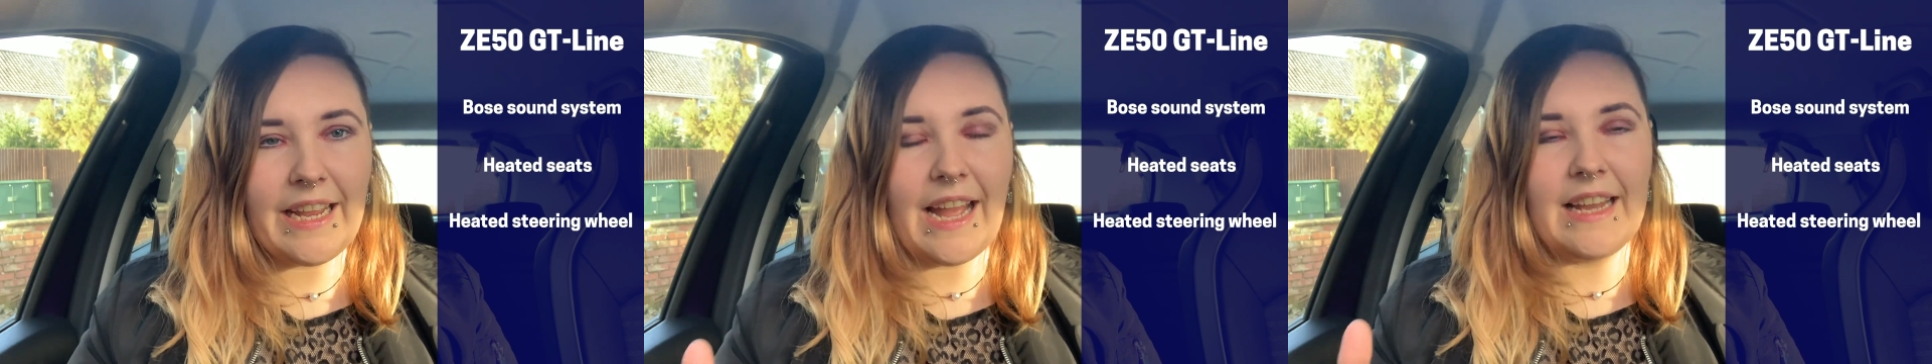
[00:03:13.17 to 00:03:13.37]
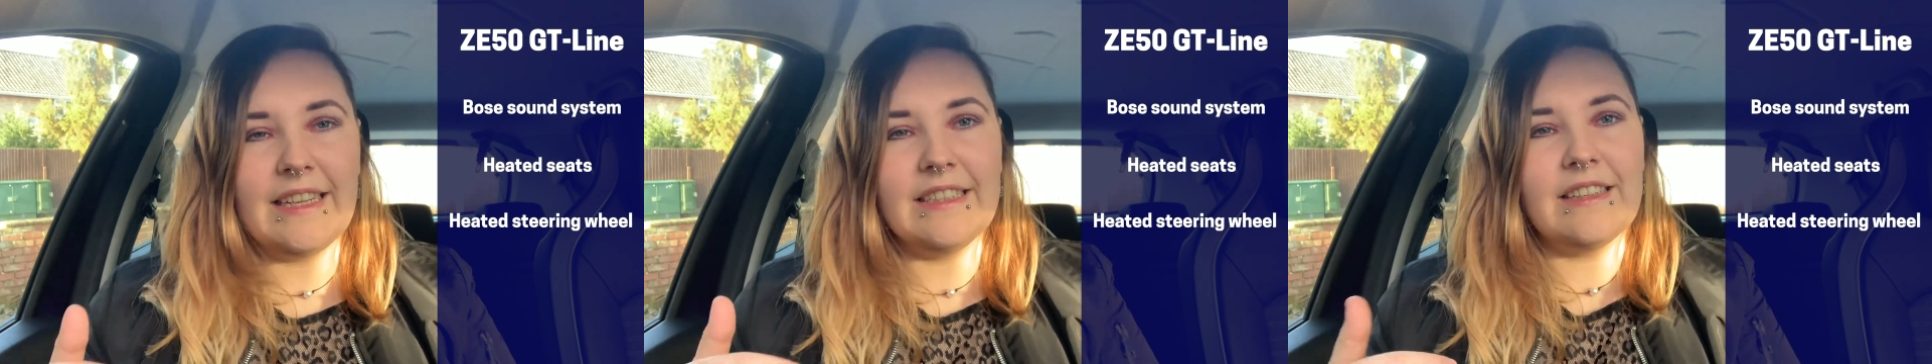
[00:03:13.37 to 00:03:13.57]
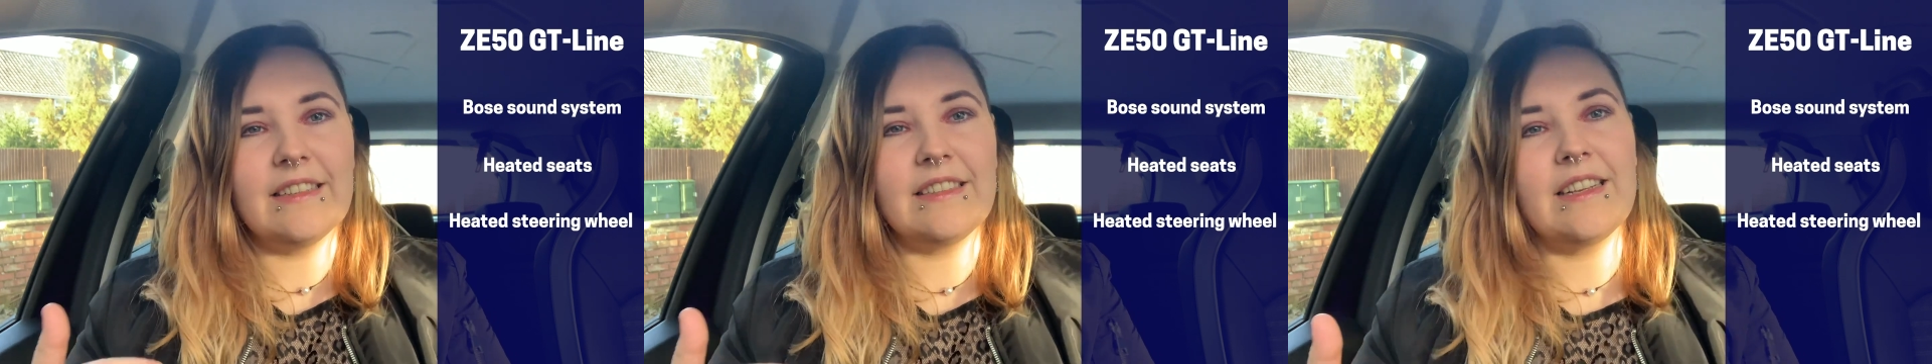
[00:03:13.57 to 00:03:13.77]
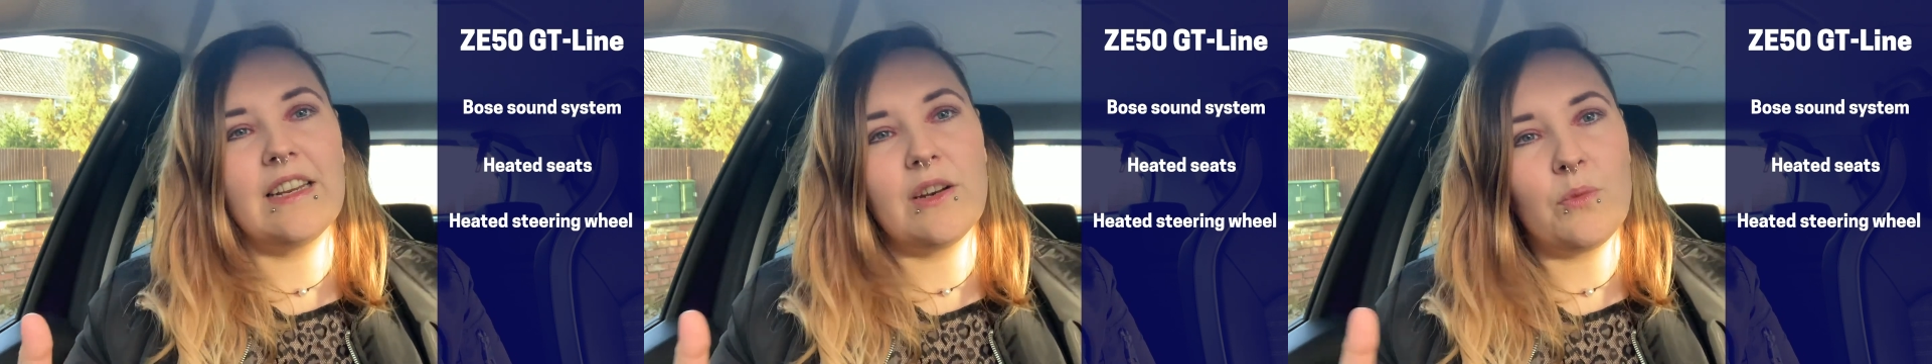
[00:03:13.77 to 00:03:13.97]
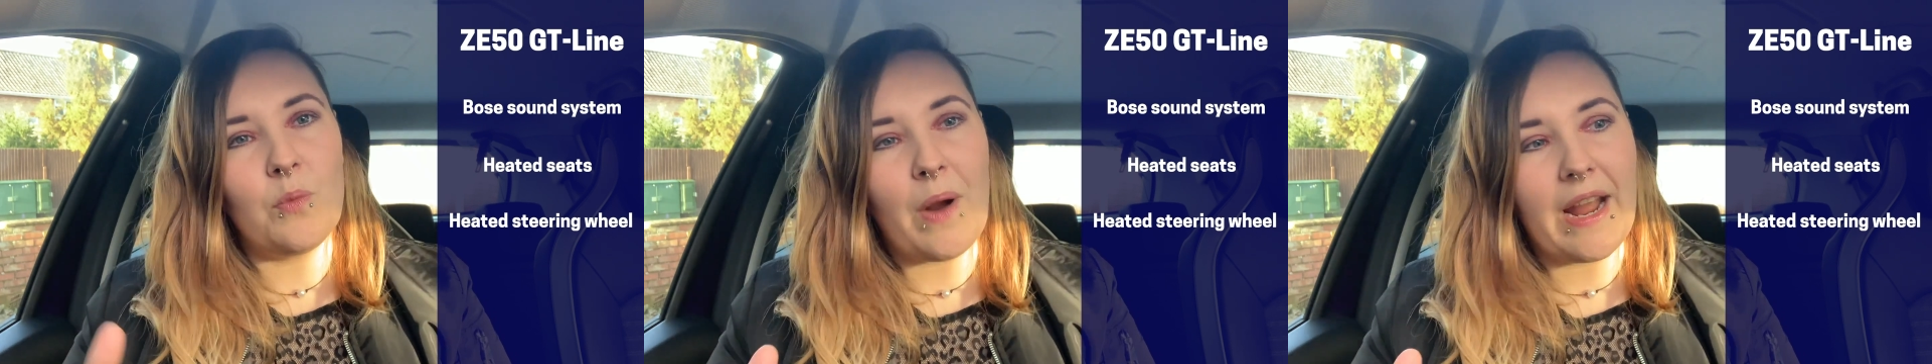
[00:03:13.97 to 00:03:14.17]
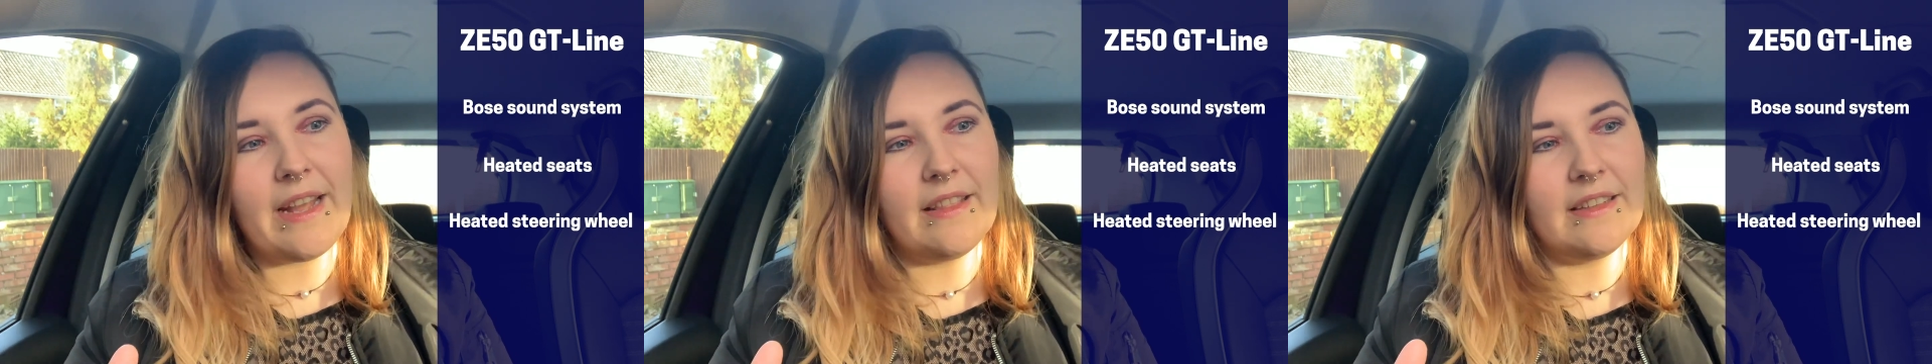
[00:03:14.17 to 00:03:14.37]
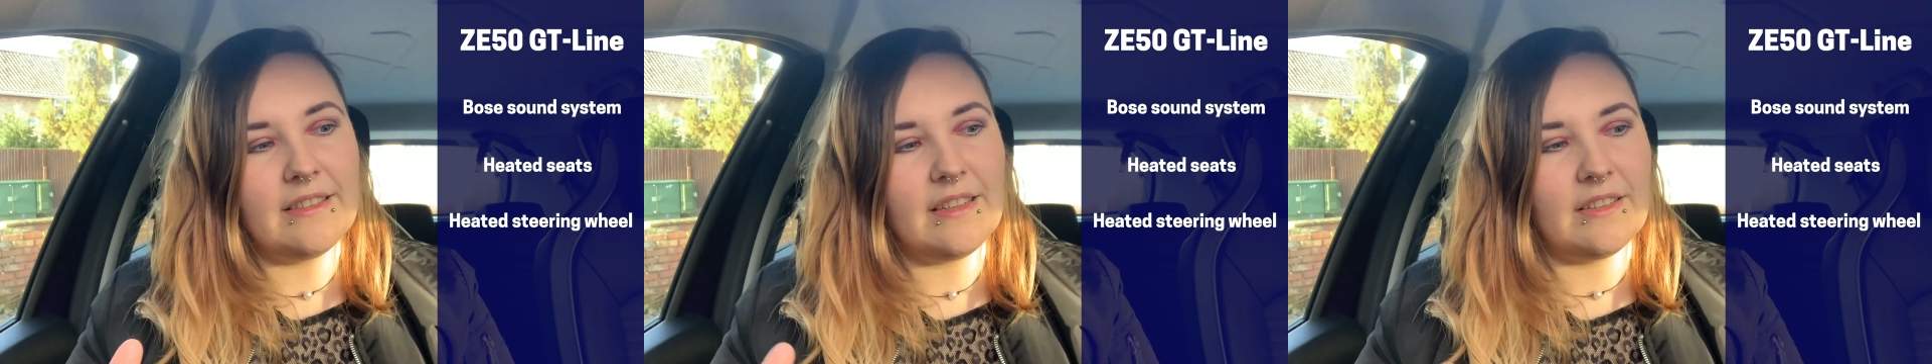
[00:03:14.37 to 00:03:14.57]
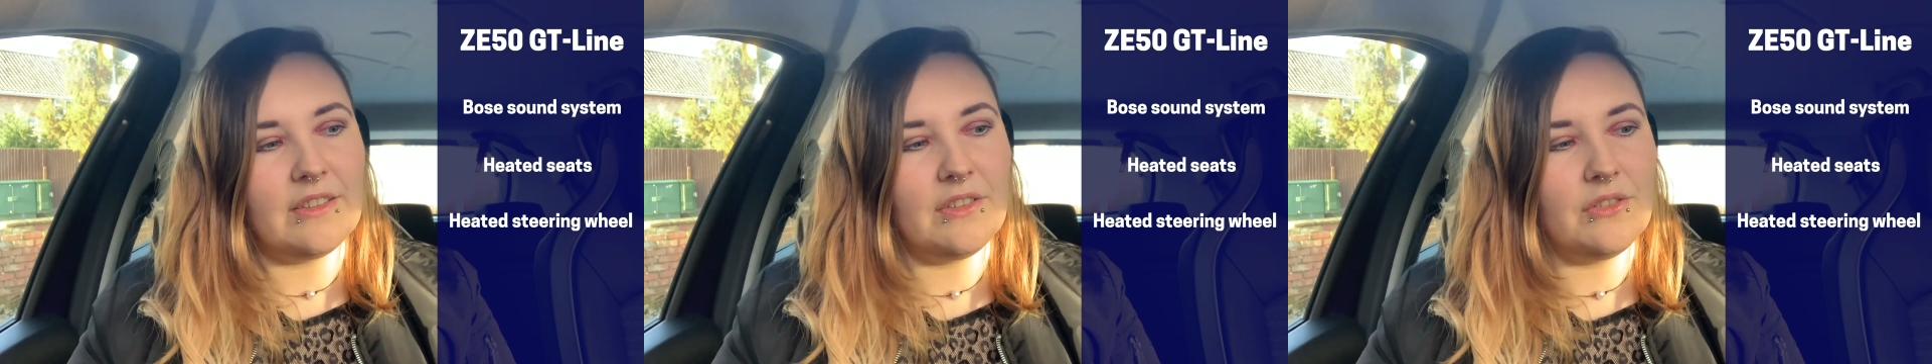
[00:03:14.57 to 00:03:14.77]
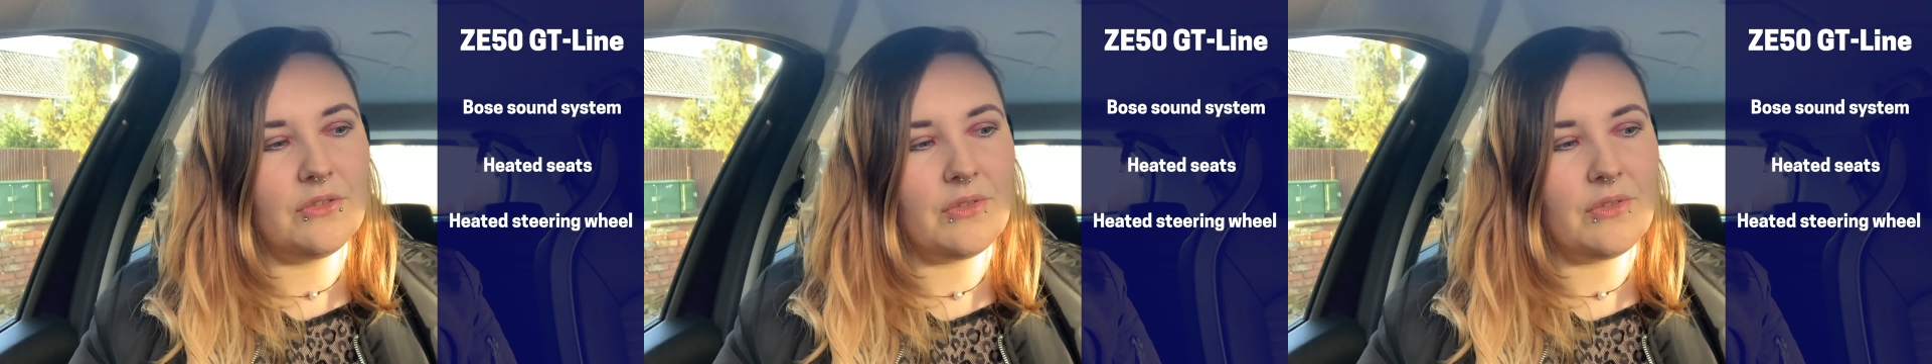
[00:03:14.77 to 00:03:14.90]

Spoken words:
and it does it in a way that doesn't